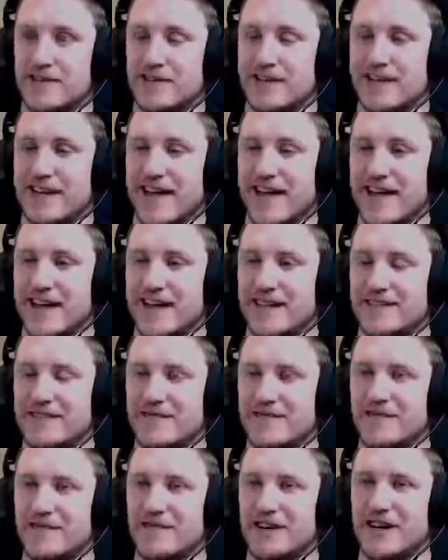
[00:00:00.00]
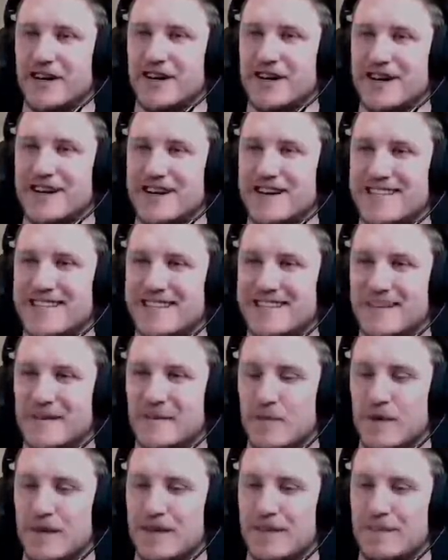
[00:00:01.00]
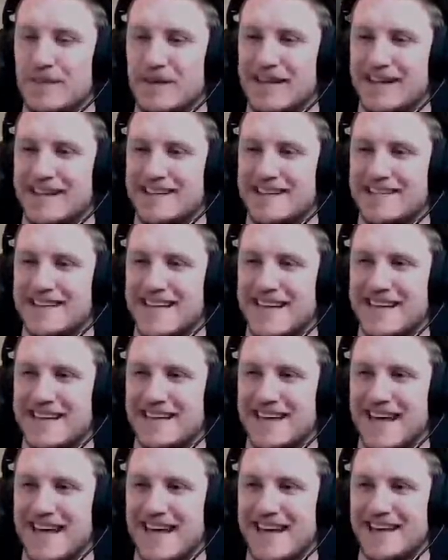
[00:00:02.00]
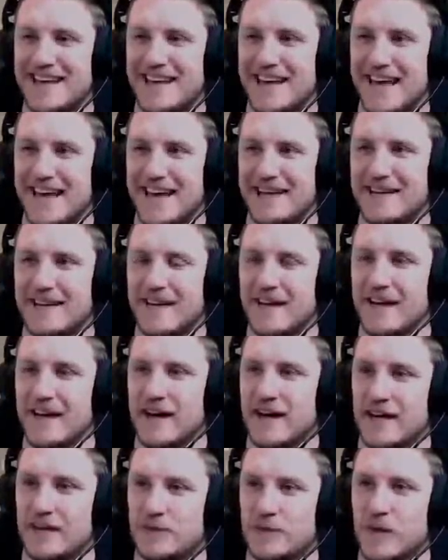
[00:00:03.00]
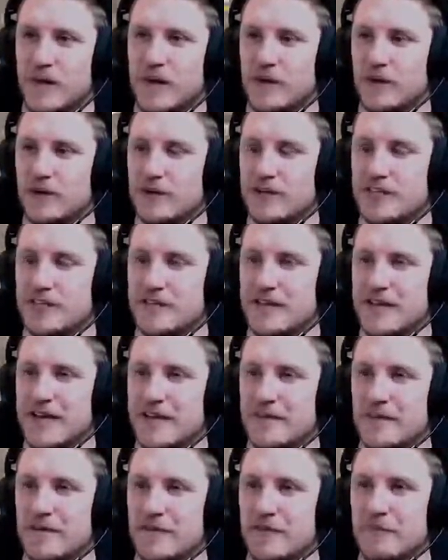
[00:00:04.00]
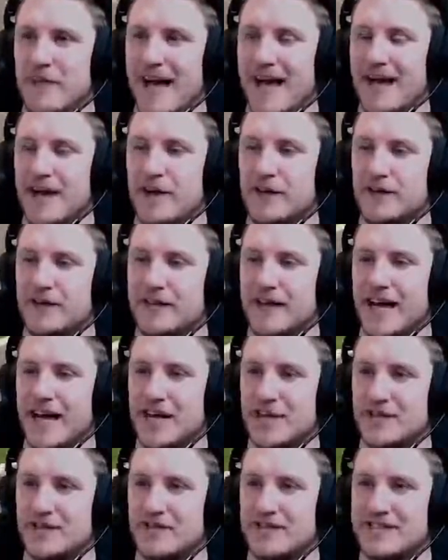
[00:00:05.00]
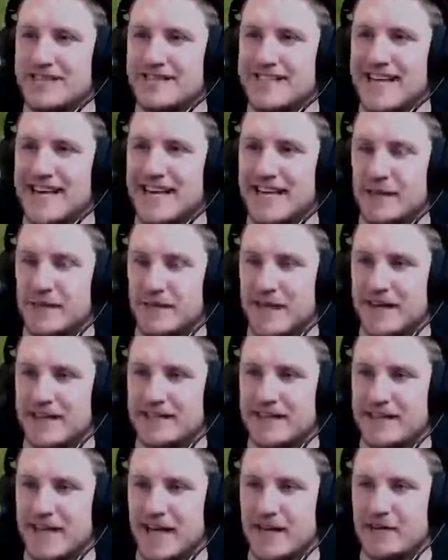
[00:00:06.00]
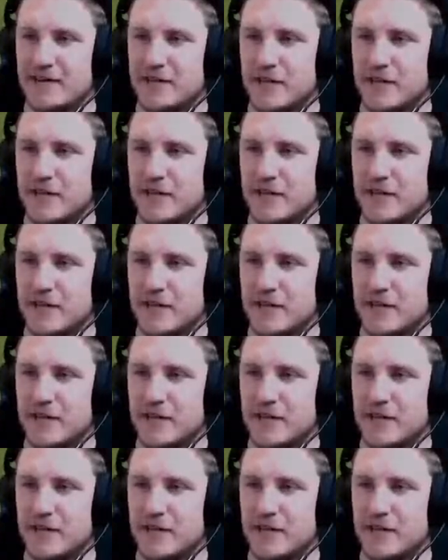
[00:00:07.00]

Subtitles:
again, he's flirting with being a second ahead again, as Weddle looks to make the move back on Nash for 6th place now.